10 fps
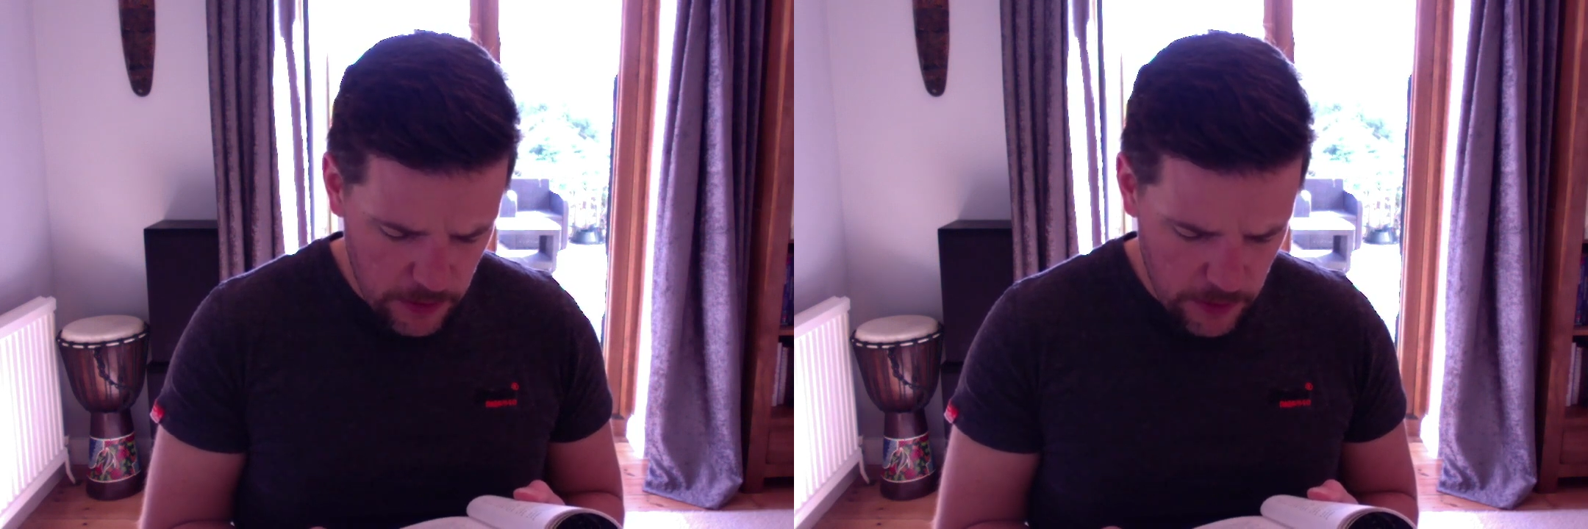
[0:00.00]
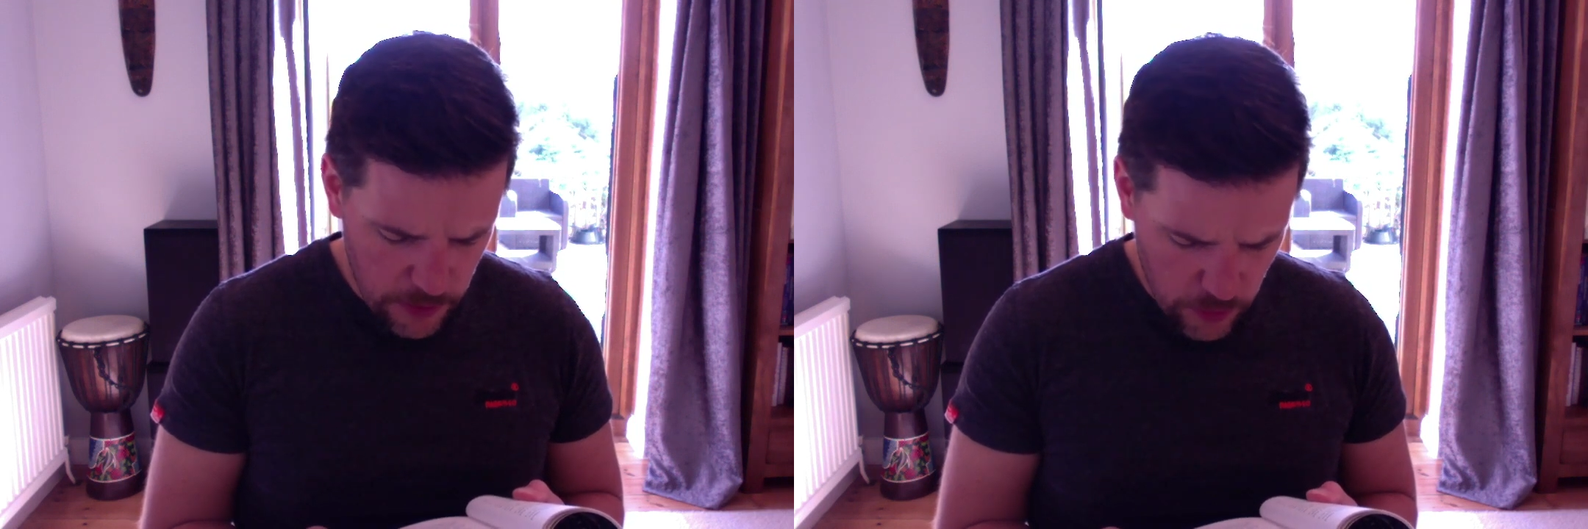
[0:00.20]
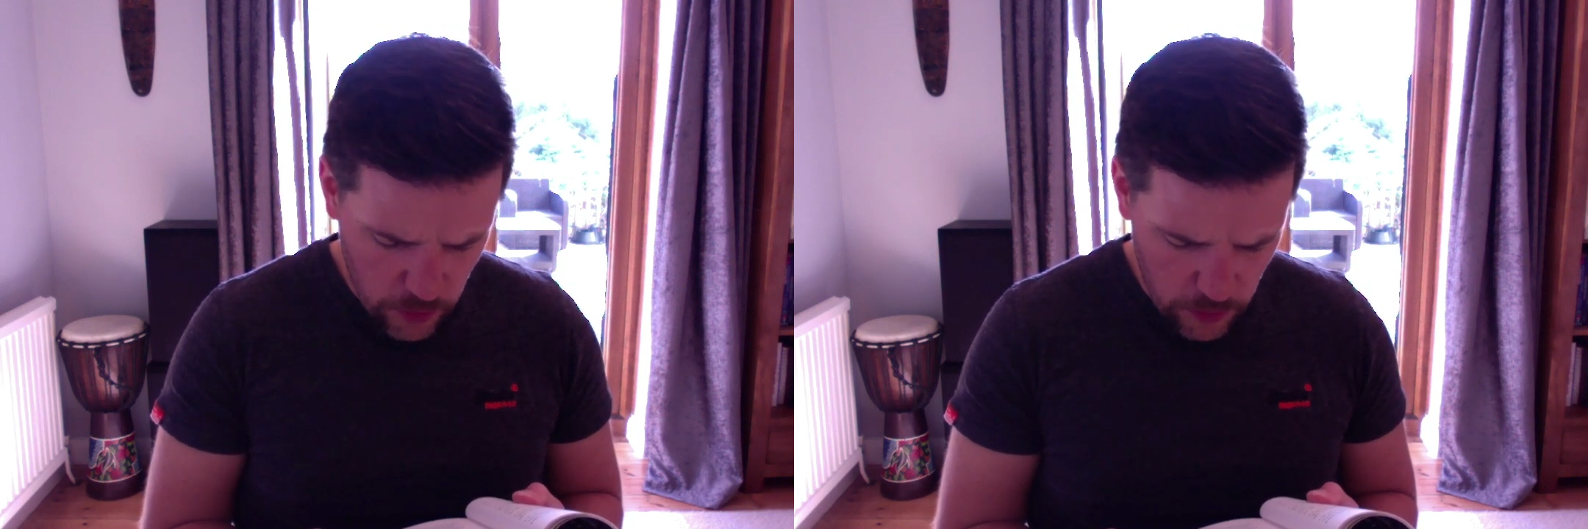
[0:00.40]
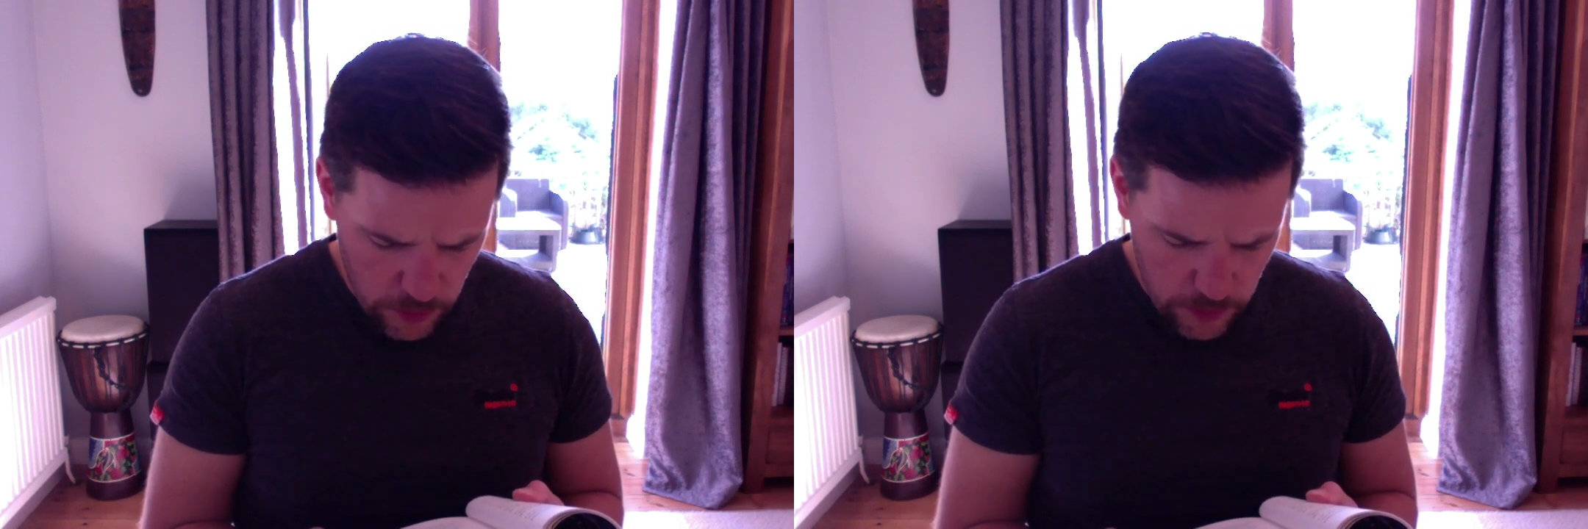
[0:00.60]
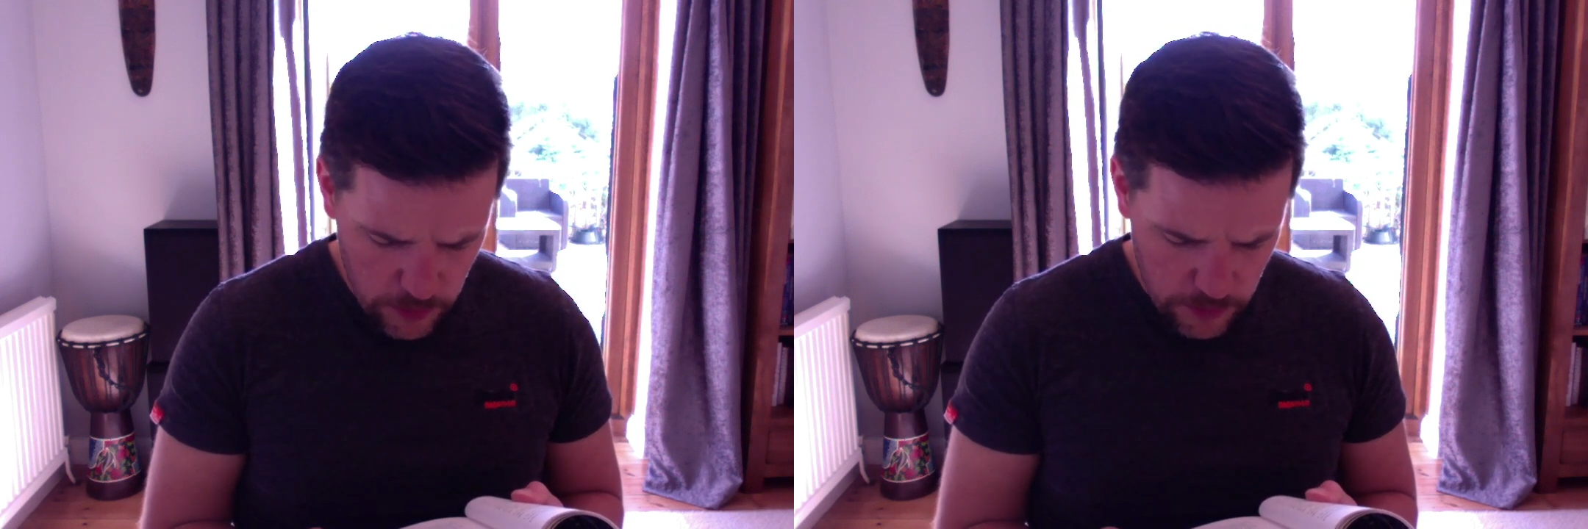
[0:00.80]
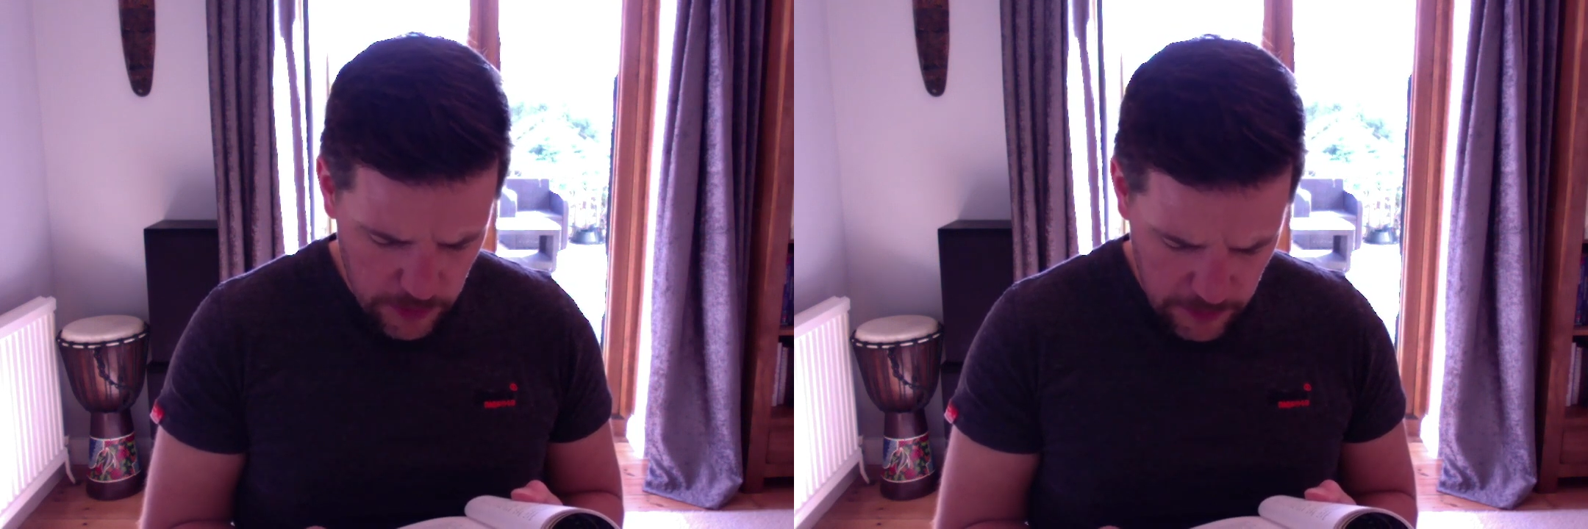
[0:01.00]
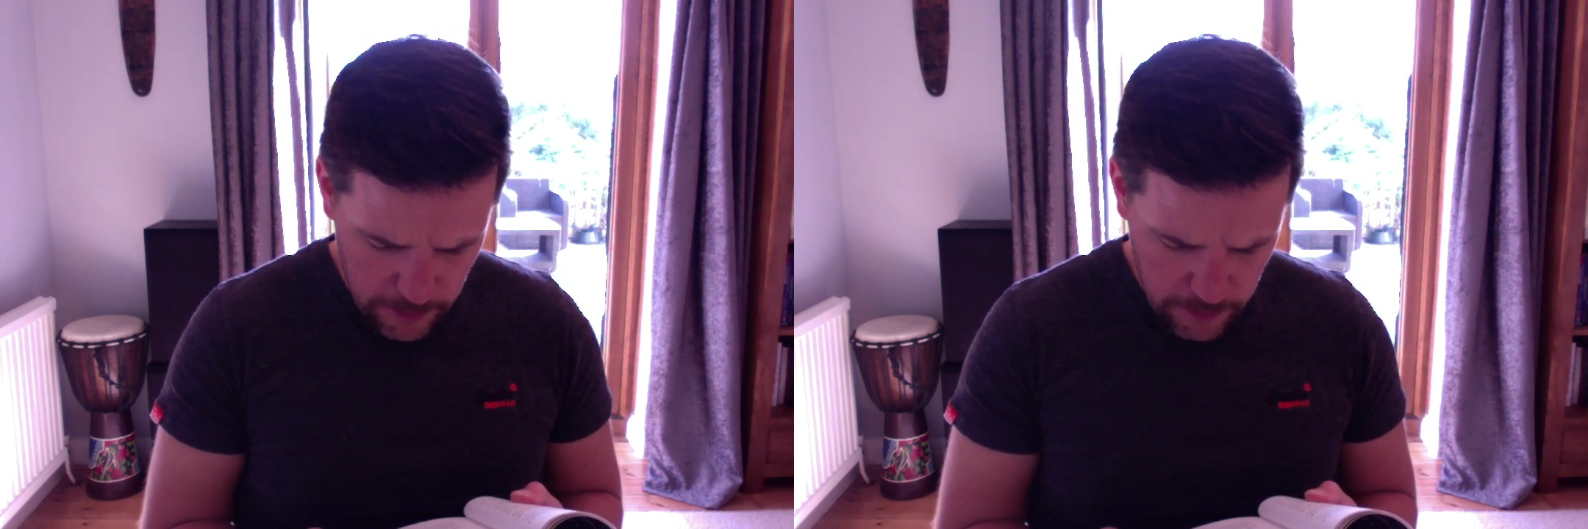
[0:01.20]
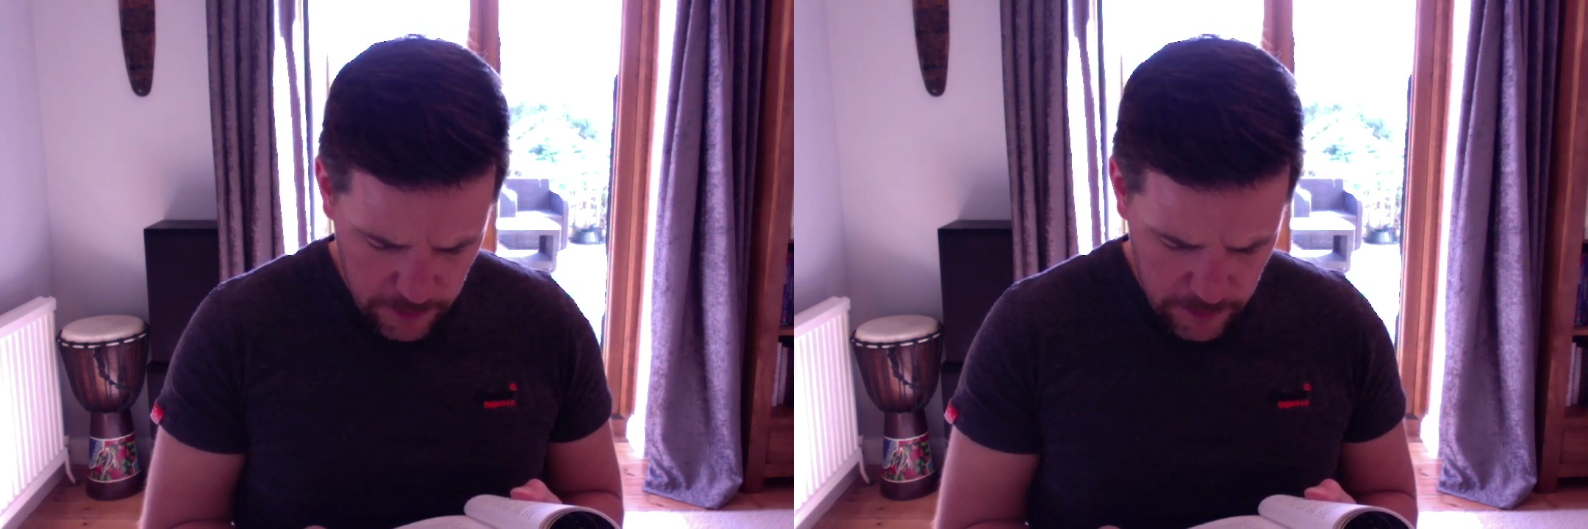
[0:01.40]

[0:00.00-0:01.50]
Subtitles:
The thought that